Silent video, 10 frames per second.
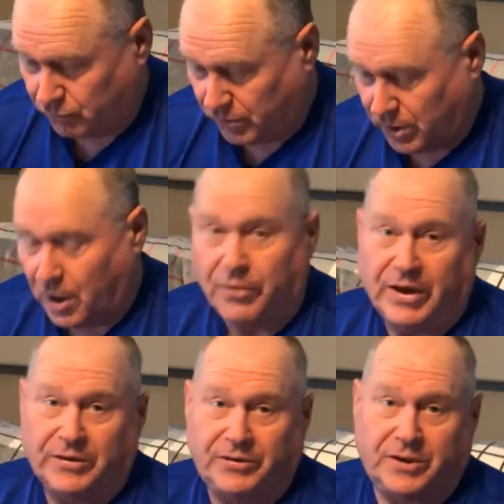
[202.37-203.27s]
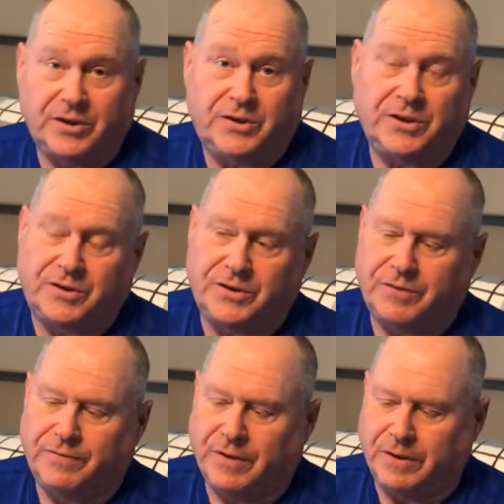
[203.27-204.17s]
We'll call that the contingency
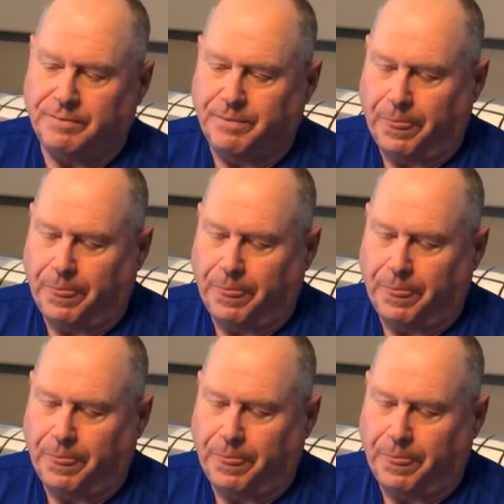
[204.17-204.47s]
fund.